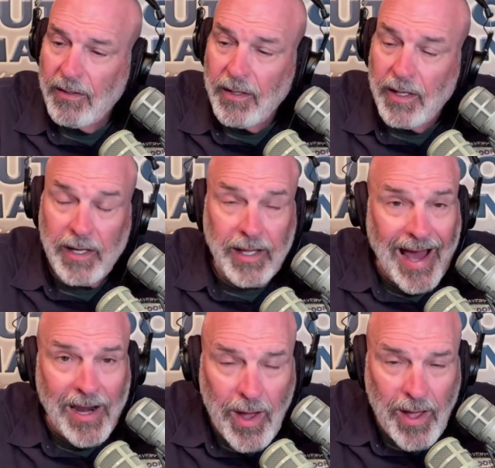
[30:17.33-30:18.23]
and it
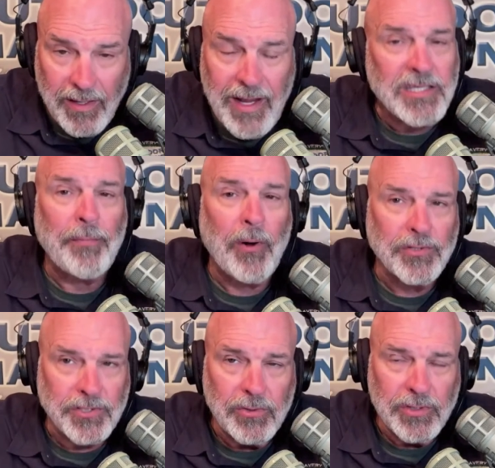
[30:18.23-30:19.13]
got away. You're not supposed to.